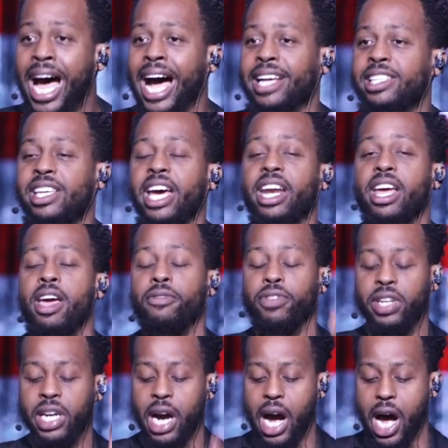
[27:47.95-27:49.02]
I said, if
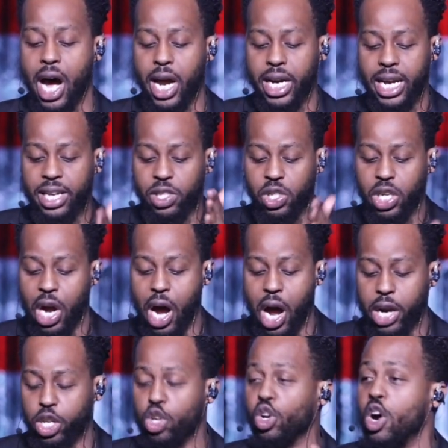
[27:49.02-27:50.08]
God is
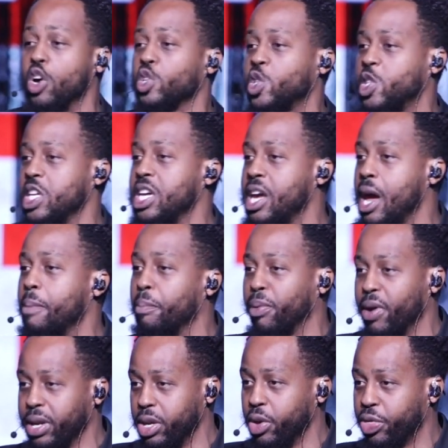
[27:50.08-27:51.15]
God, you're going to see him
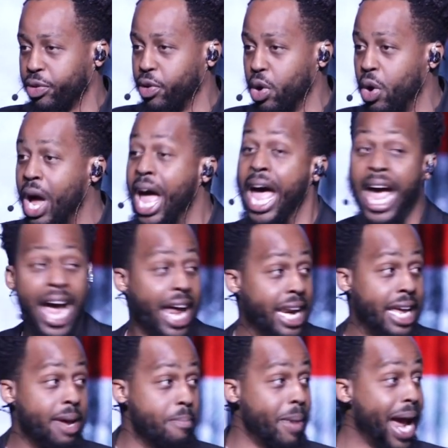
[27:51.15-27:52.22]
bring you through.
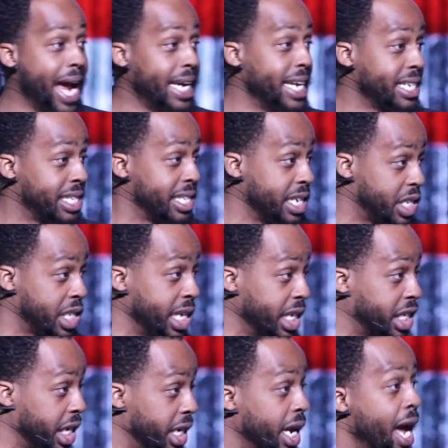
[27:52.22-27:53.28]
And he made this
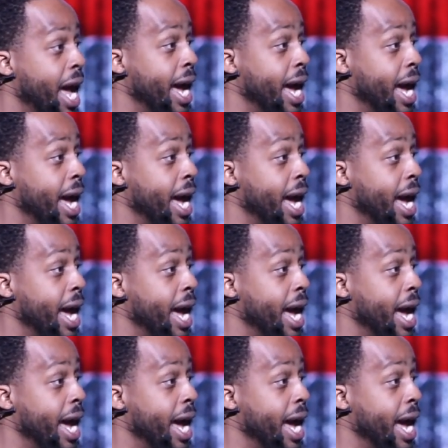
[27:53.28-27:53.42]
decision.